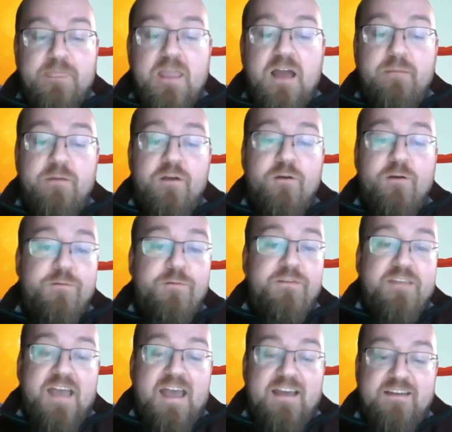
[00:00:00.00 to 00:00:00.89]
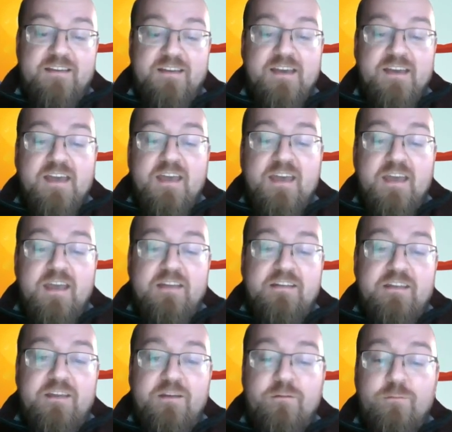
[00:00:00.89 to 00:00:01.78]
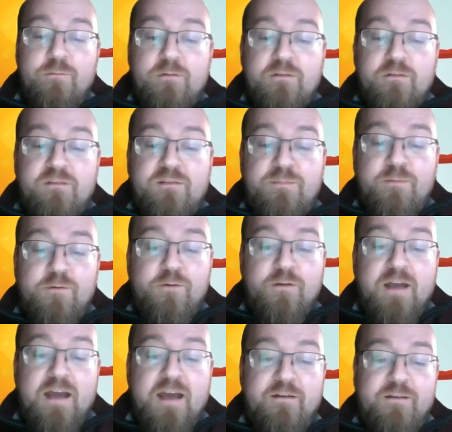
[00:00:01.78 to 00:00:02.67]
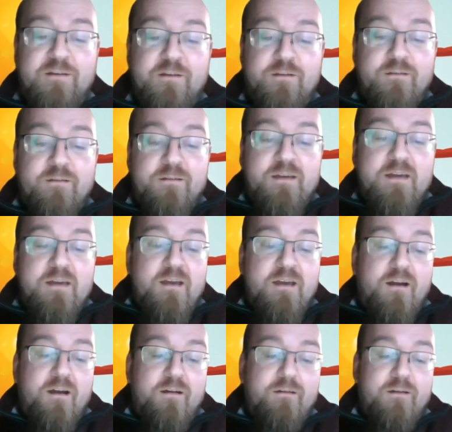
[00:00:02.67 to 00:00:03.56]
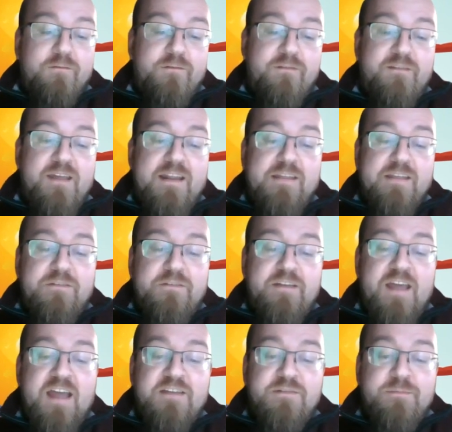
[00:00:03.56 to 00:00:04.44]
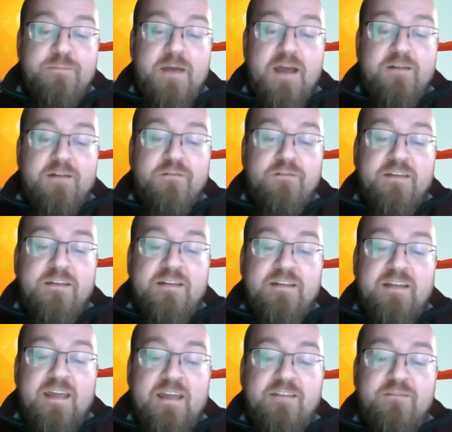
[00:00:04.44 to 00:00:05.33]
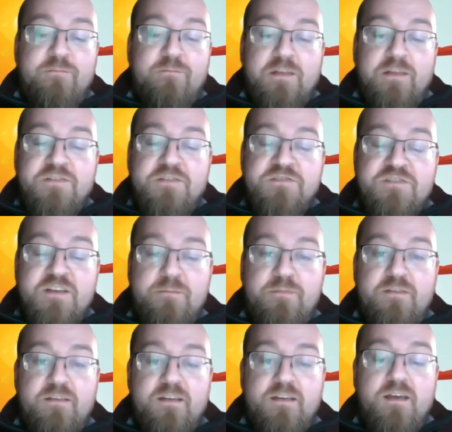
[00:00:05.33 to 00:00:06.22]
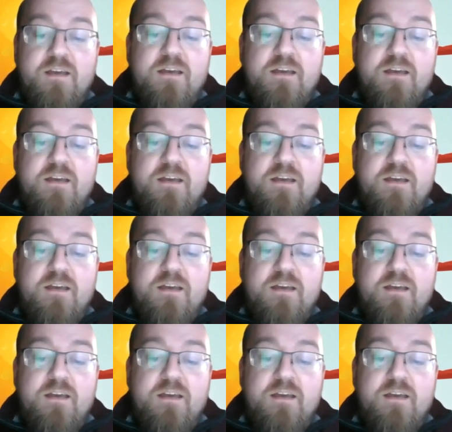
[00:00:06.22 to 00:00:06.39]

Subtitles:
I'm your host, Zach, and here we'll explore how our understanding of attachment patterns can enhance relationships,